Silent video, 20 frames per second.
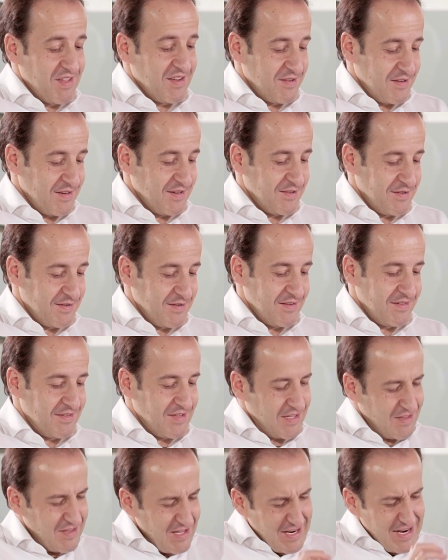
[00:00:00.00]
this
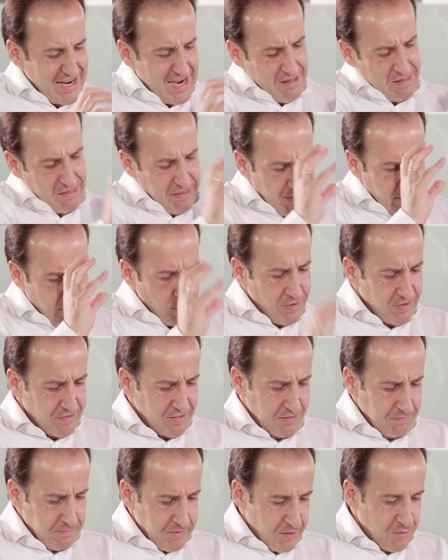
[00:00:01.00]
in their
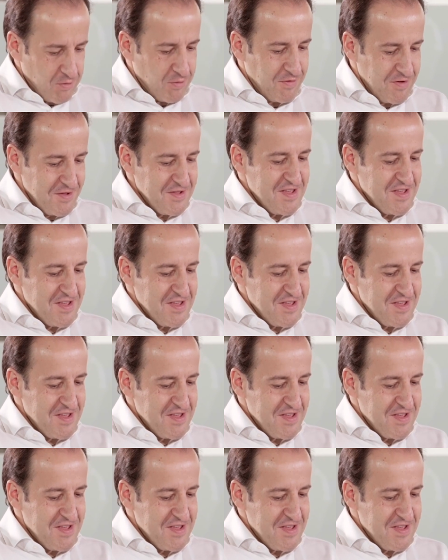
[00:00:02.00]
flesh.